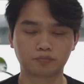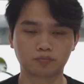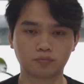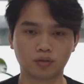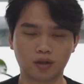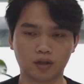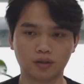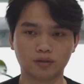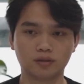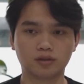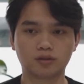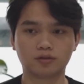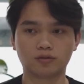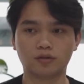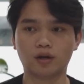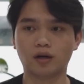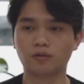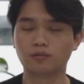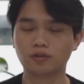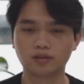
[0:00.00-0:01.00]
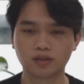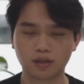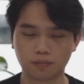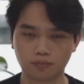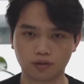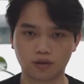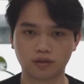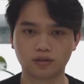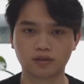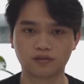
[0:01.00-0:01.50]
put on this sort, I wouldn't say
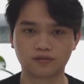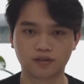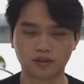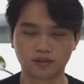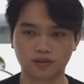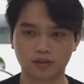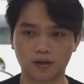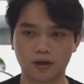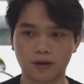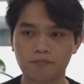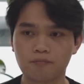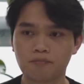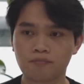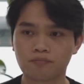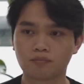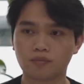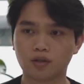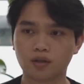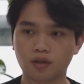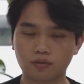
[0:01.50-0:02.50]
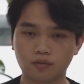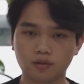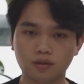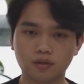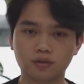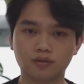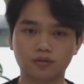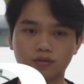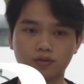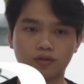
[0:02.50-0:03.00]
put on this facade, but they
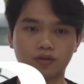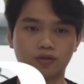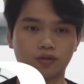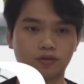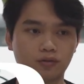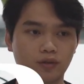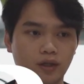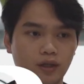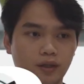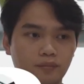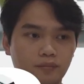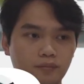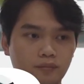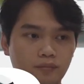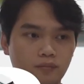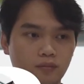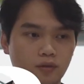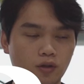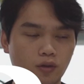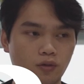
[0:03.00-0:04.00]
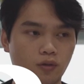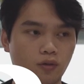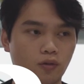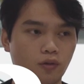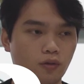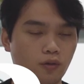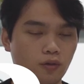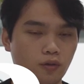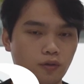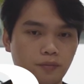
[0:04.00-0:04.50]
really do curate the
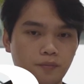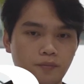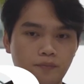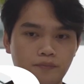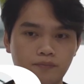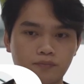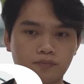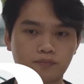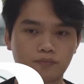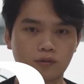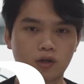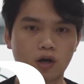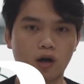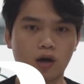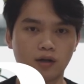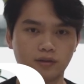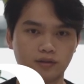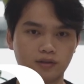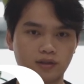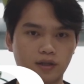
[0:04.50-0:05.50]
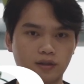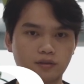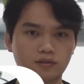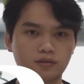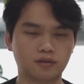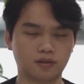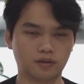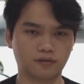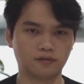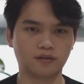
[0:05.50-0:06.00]
whole
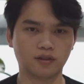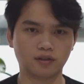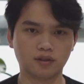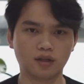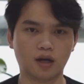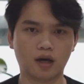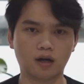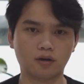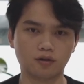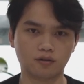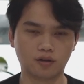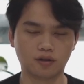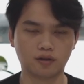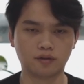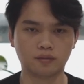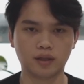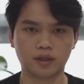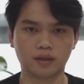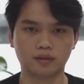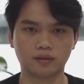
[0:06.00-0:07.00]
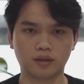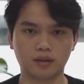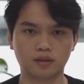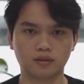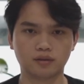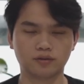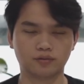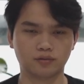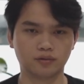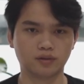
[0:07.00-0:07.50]
content to fit the algorithm
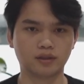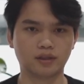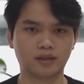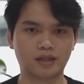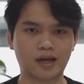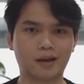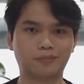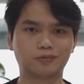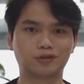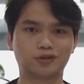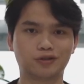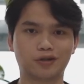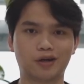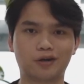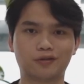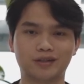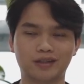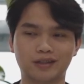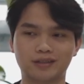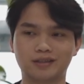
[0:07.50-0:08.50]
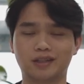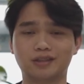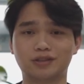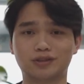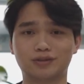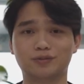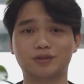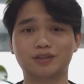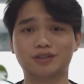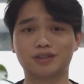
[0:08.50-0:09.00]
and to really capture our
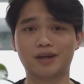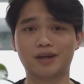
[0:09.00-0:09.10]
attention, which